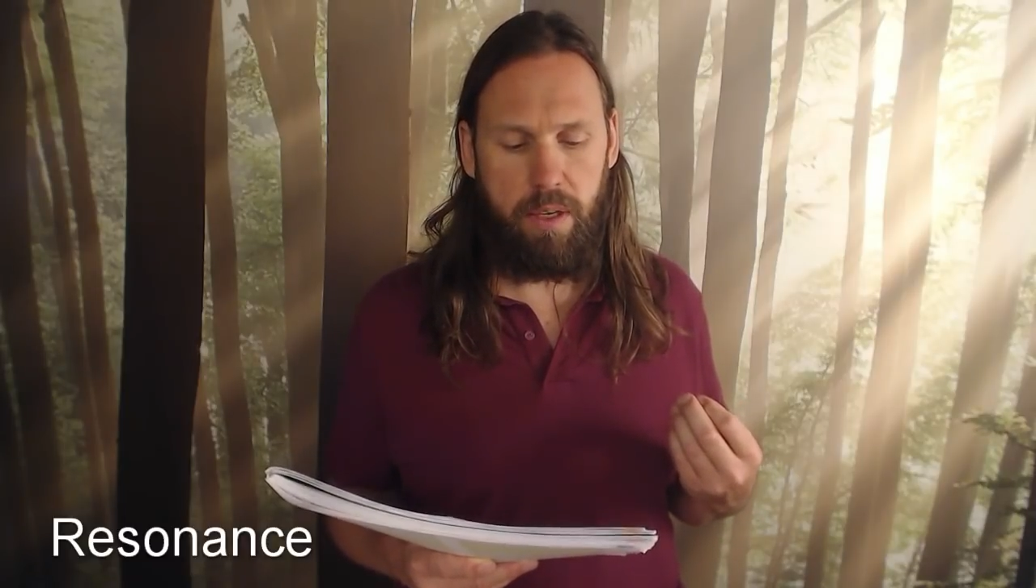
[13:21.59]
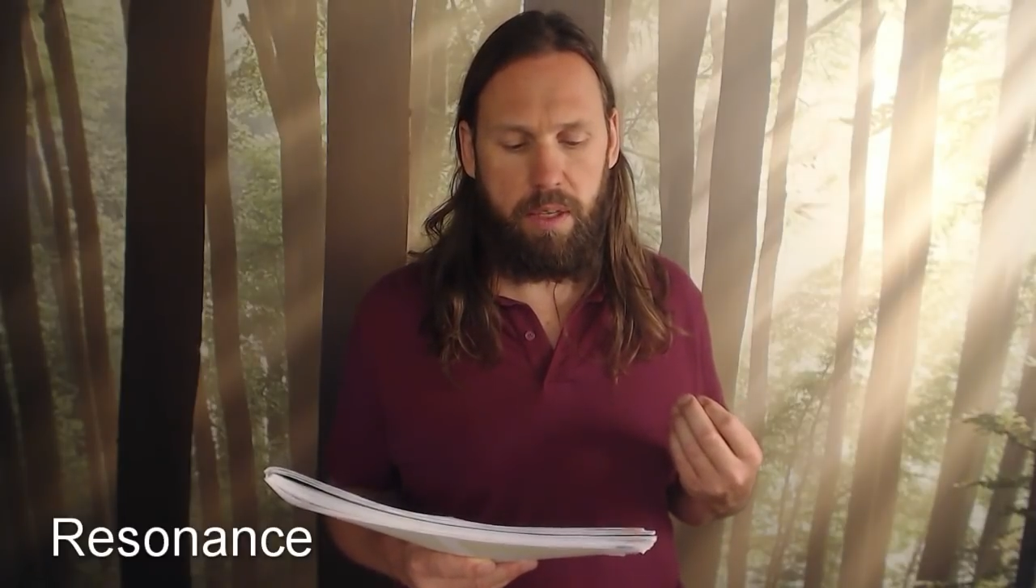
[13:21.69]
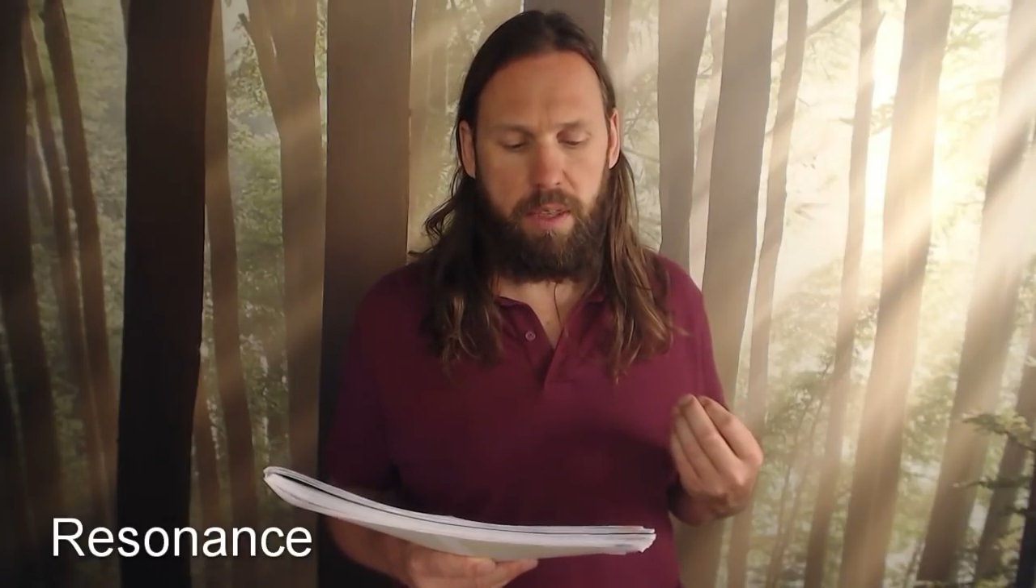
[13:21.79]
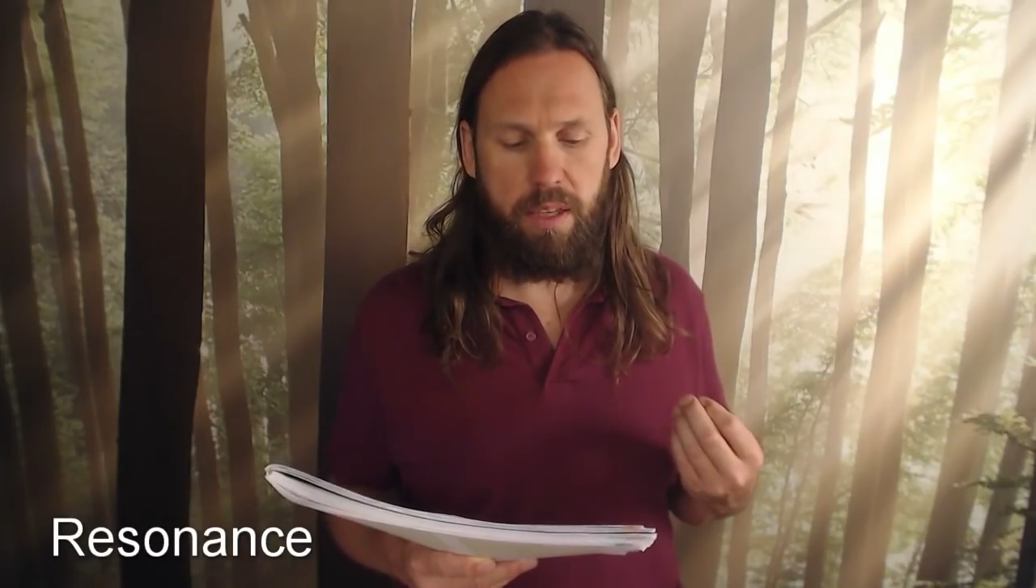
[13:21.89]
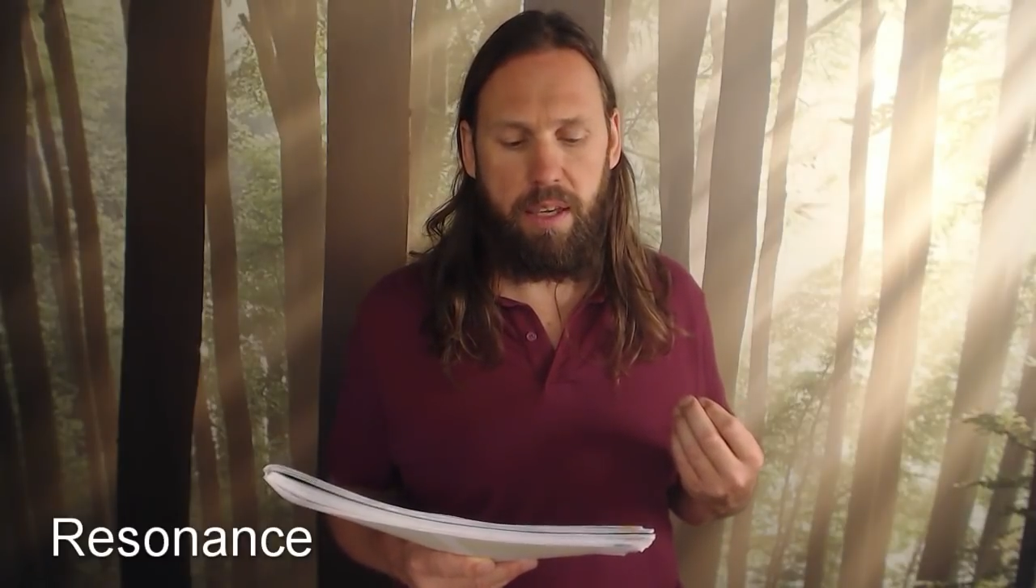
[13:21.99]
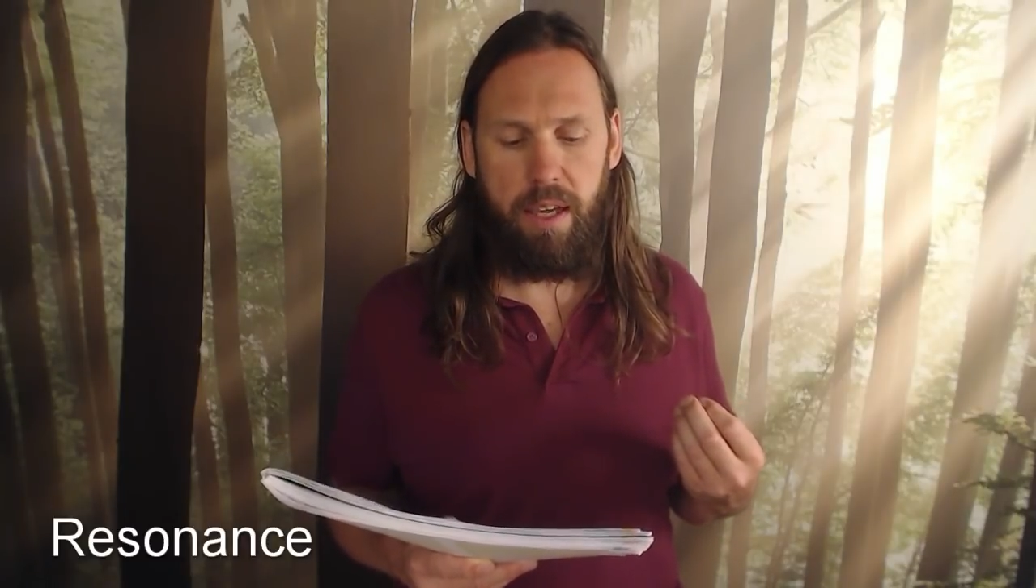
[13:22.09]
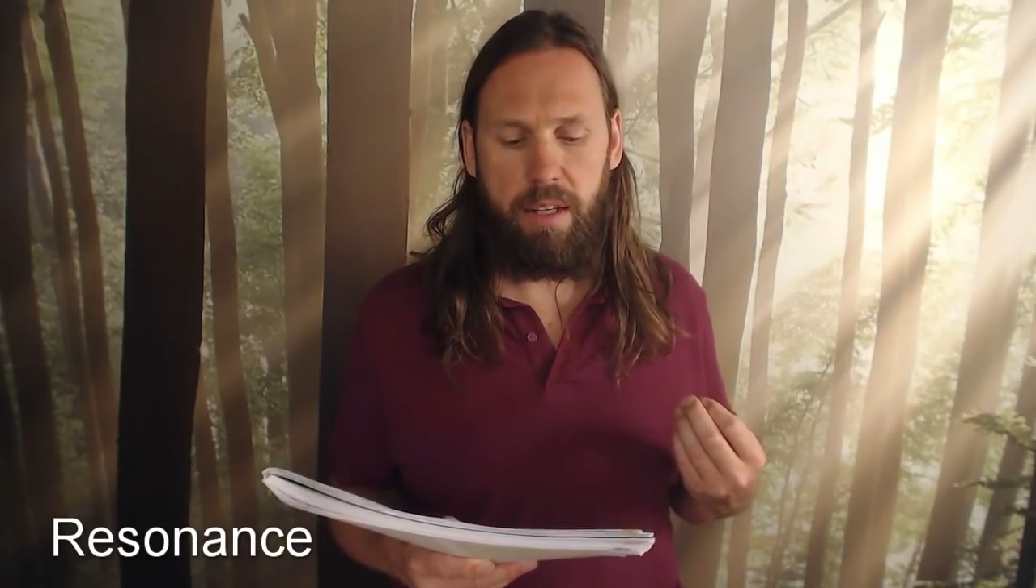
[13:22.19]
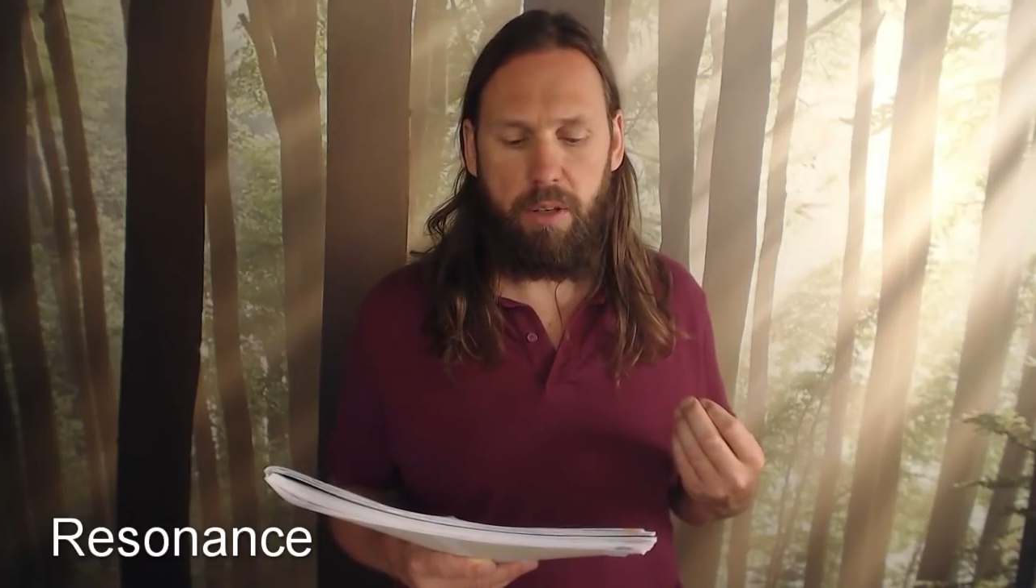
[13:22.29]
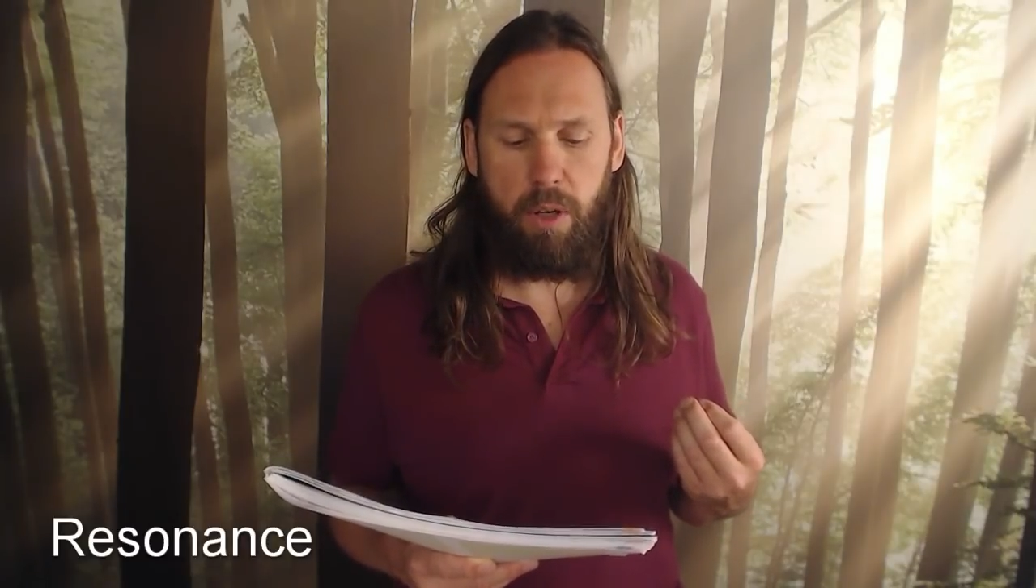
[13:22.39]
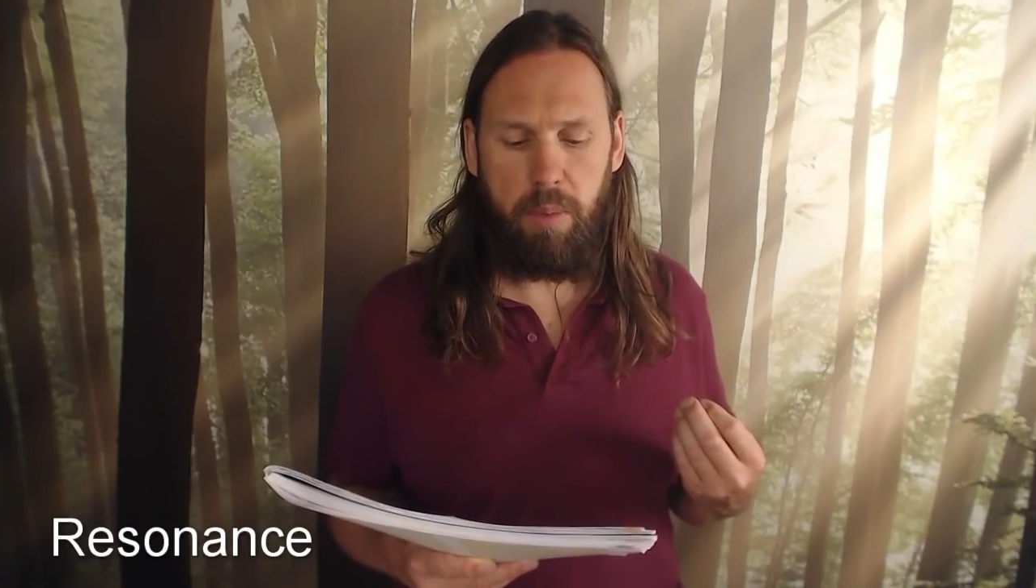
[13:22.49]
the
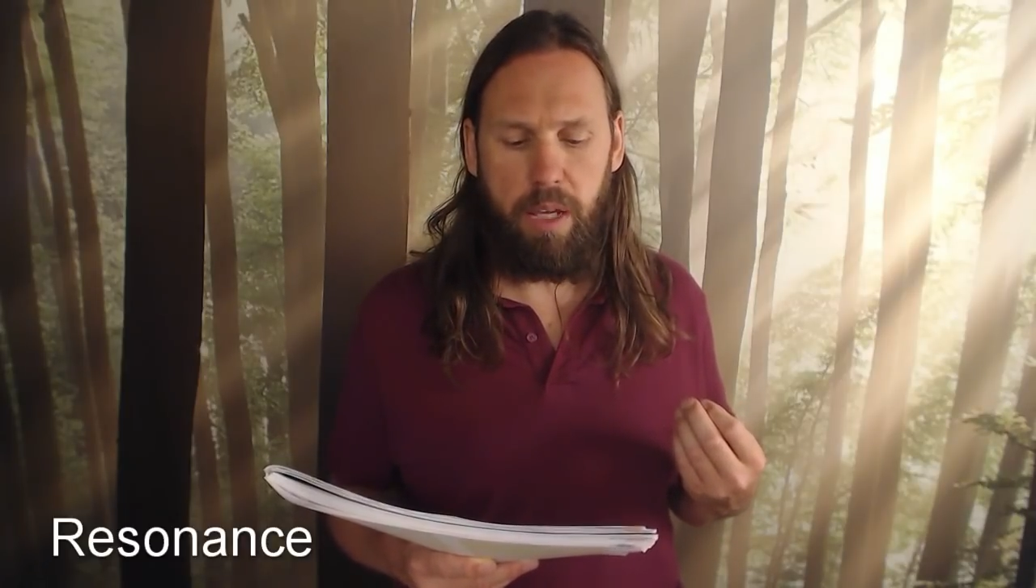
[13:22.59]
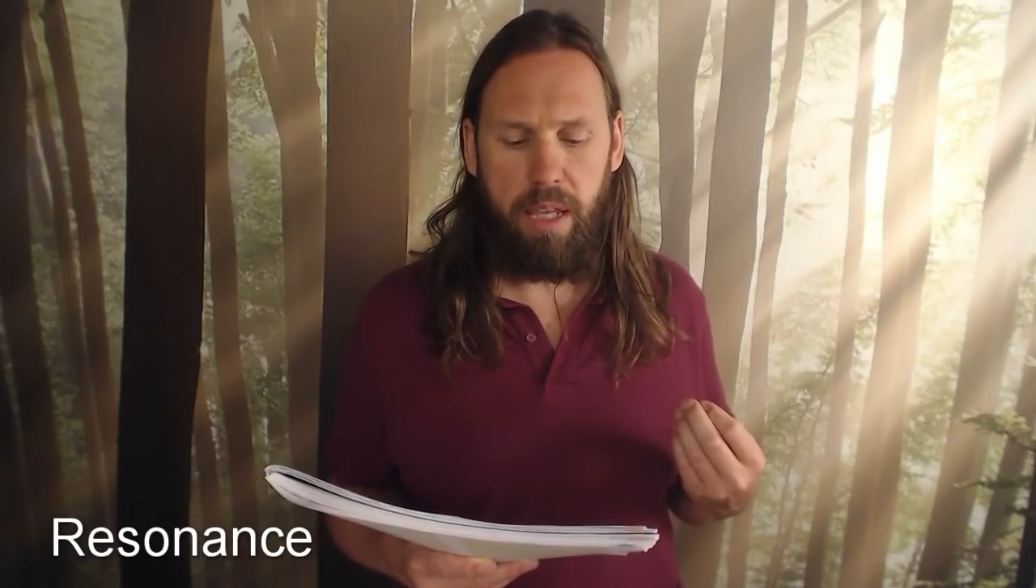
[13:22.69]
incoming